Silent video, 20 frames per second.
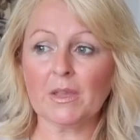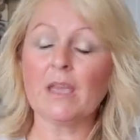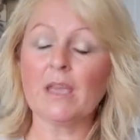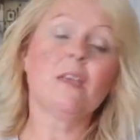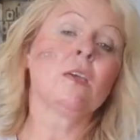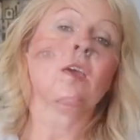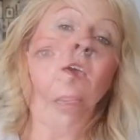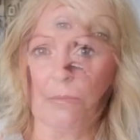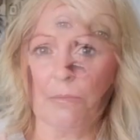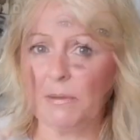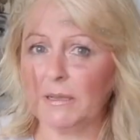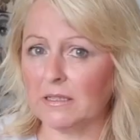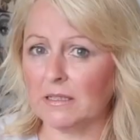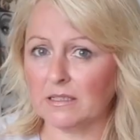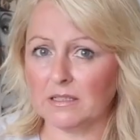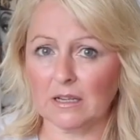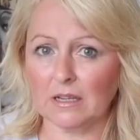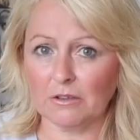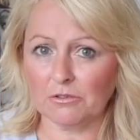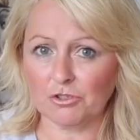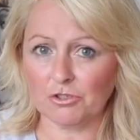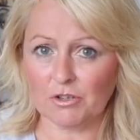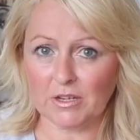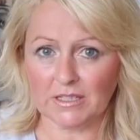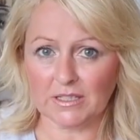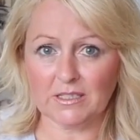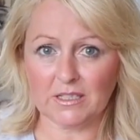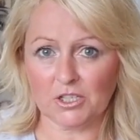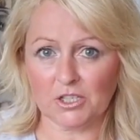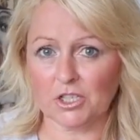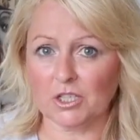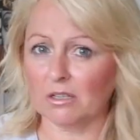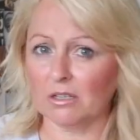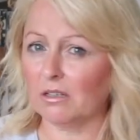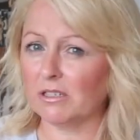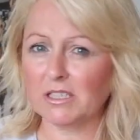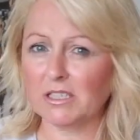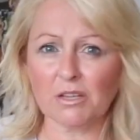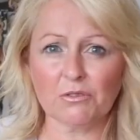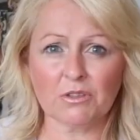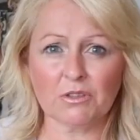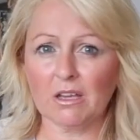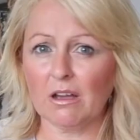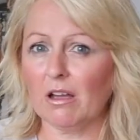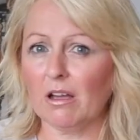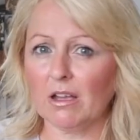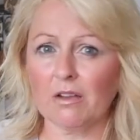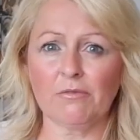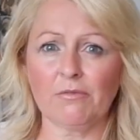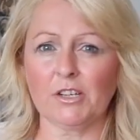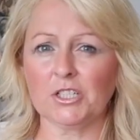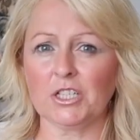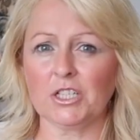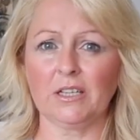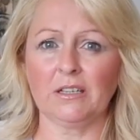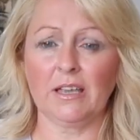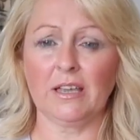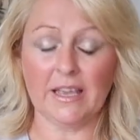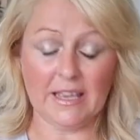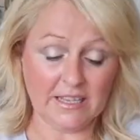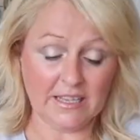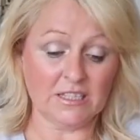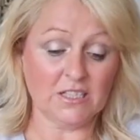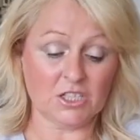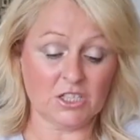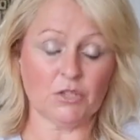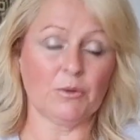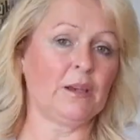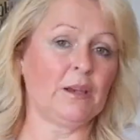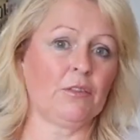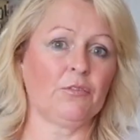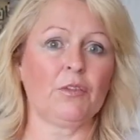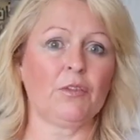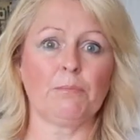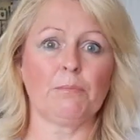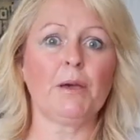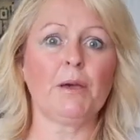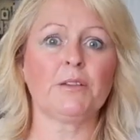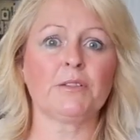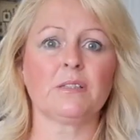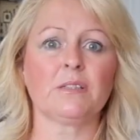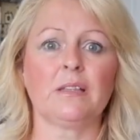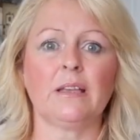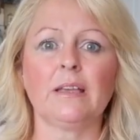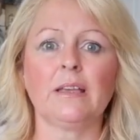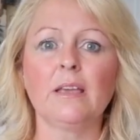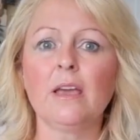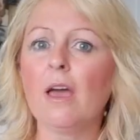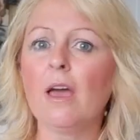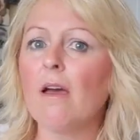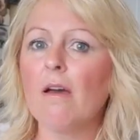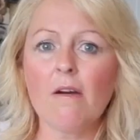It's going to be in a slow transition. I don't think I can rush into anything personally